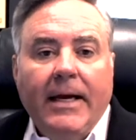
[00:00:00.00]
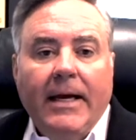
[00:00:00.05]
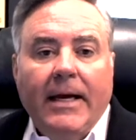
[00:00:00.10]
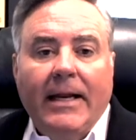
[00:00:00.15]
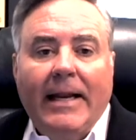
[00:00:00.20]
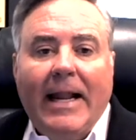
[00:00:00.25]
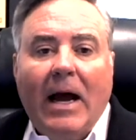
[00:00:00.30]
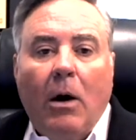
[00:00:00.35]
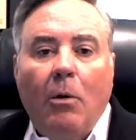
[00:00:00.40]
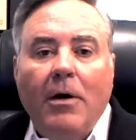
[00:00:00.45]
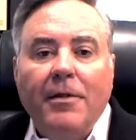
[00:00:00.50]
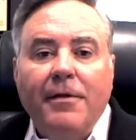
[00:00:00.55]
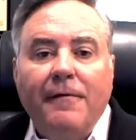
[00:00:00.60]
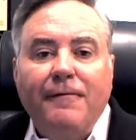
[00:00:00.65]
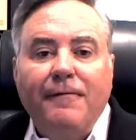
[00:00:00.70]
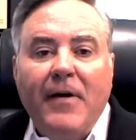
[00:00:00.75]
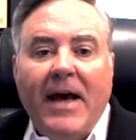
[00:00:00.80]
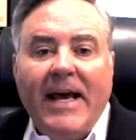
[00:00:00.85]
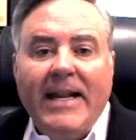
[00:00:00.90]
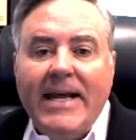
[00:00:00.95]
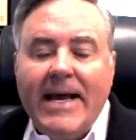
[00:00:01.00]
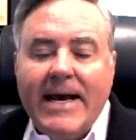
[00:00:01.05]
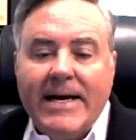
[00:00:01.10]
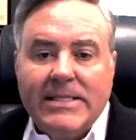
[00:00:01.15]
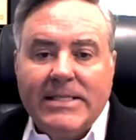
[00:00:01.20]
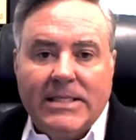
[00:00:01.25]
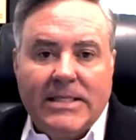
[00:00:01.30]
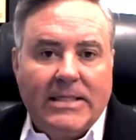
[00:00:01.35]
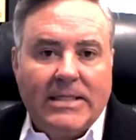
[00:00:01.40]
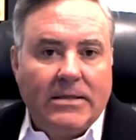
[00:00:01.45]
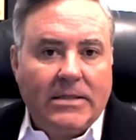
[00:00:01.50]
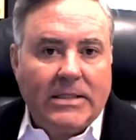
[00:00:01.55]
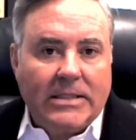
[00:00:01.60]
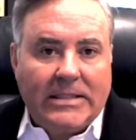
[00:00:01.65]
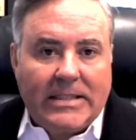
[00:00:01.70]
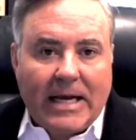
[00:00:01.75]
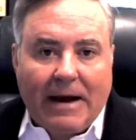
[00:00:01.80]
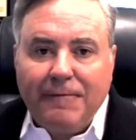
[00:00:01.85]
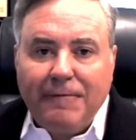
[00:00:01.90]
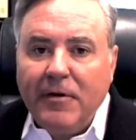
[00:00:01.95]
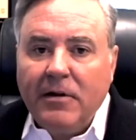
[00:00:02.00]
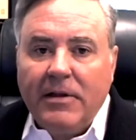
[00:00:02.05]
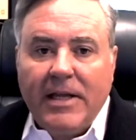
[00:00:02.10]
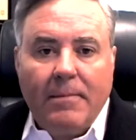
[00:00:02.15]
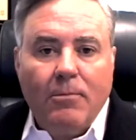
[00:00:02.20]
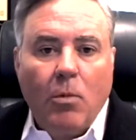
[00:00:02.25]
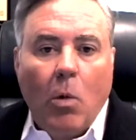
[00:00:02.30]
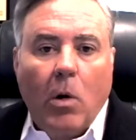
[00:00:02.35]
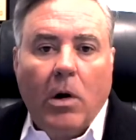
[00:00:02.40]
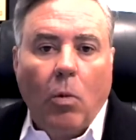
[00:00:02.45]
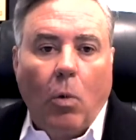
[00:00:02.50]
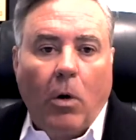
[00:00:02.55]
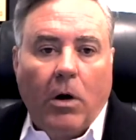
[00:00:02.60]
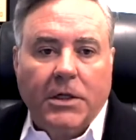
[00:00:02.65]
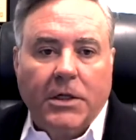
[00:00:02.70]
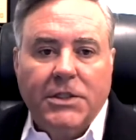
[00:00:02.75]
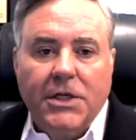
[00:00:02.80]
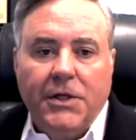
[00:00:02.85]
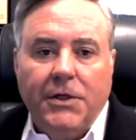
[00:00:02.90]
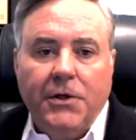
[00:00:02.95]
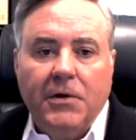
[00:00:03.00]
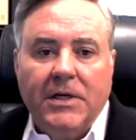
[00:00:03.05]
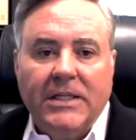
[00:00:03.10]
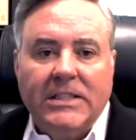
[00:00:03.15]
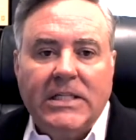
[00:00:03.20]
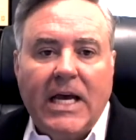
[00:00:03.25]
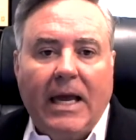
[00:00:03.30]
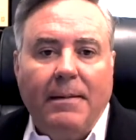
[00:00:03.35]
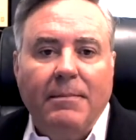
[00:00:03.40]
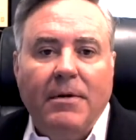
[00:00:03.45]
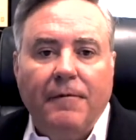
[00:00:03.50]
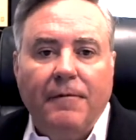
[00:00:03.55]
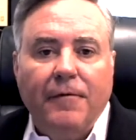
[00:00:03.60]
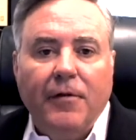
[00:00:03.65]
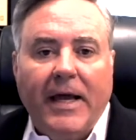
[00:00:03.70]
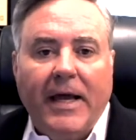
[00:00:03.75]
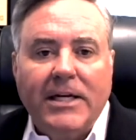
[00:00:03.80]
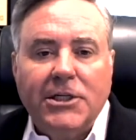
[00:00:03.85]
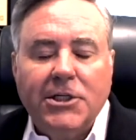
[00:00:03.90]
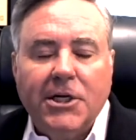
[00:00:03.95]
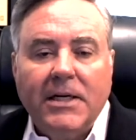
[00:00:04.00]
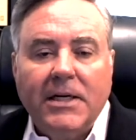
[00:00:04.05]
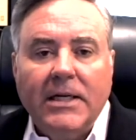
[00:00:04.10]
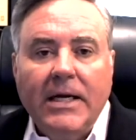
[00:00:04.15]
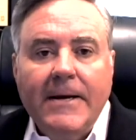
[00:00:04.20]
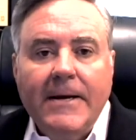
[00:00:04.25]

Now, while the Fed has definitely more work to do to tame inflation,